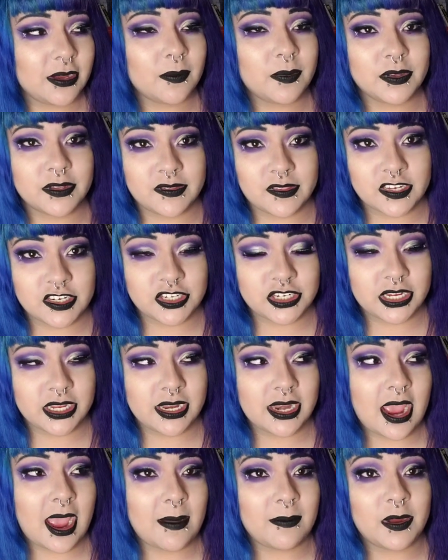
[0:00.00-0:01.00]

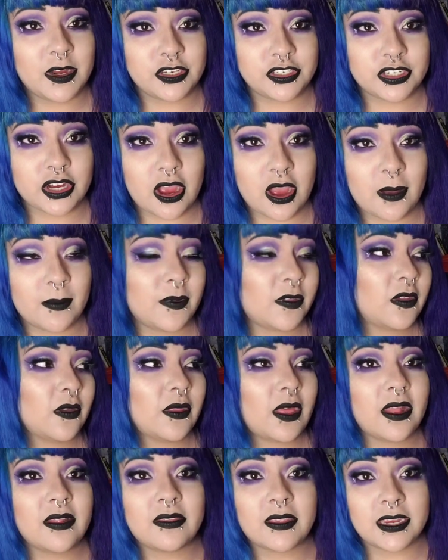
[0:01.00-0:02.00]
position at my job, so
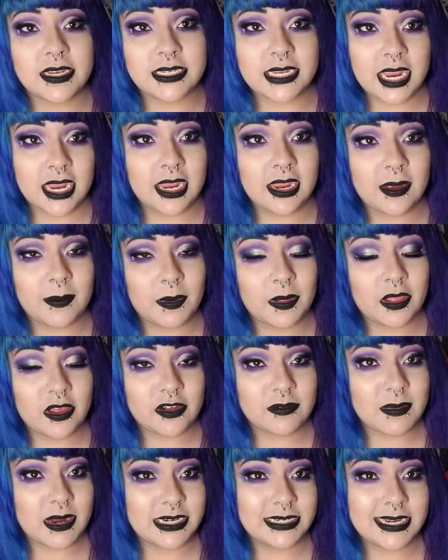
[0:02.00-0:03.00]
that's like taking up a lot
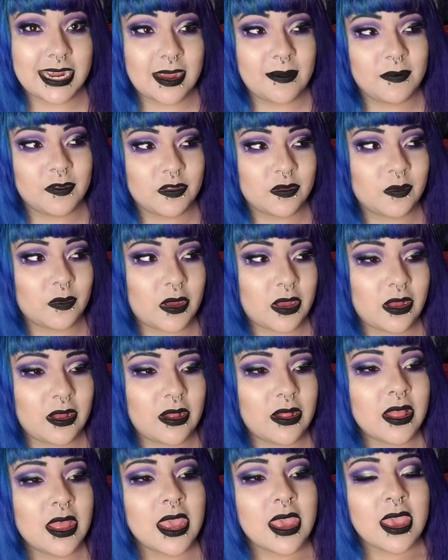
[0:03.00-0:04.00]
of my time as
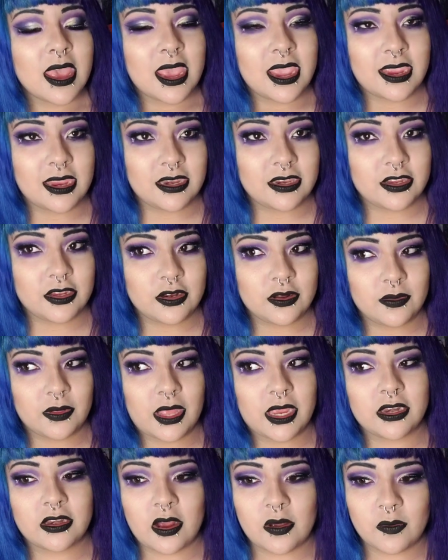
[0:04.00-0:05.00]
well, and you know,
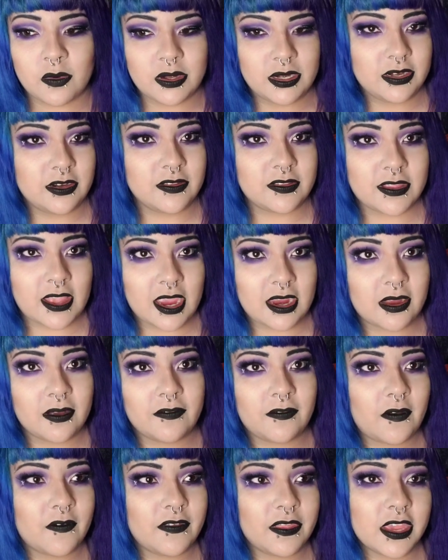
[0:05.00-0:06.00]
like not wanting to slack
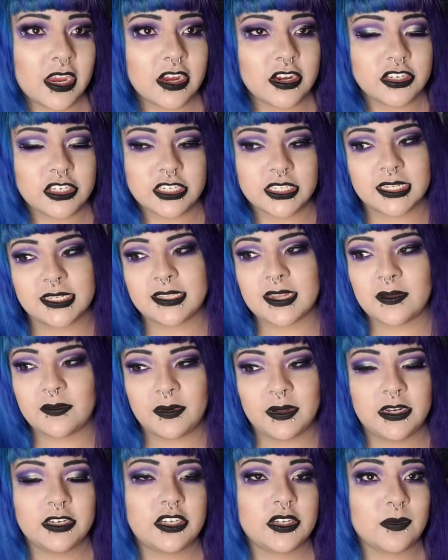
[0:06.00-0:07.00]
off over there just because I
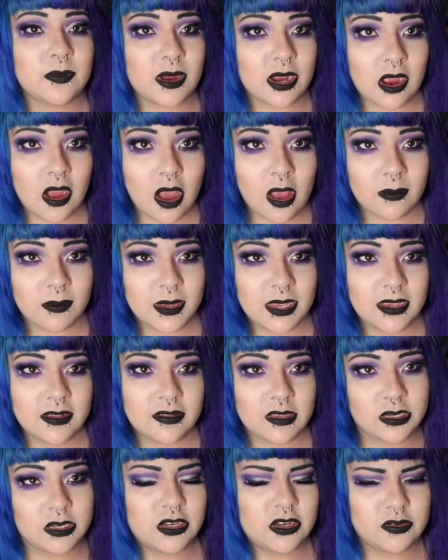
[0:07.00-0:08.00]
want to do my
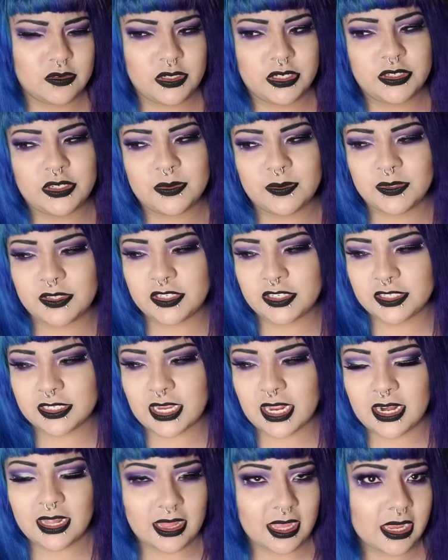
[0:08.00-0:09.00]
hobbies, and you know, YouTube is just
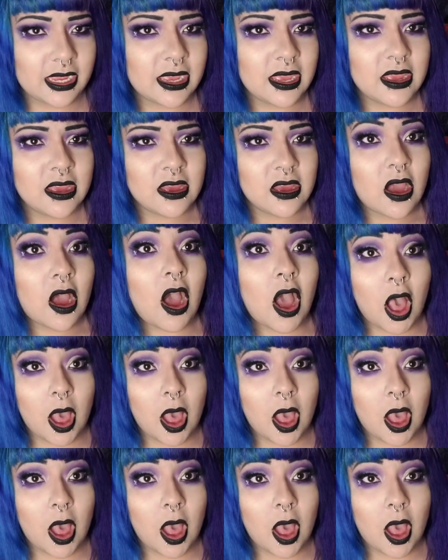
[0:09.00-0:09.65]
kind of like a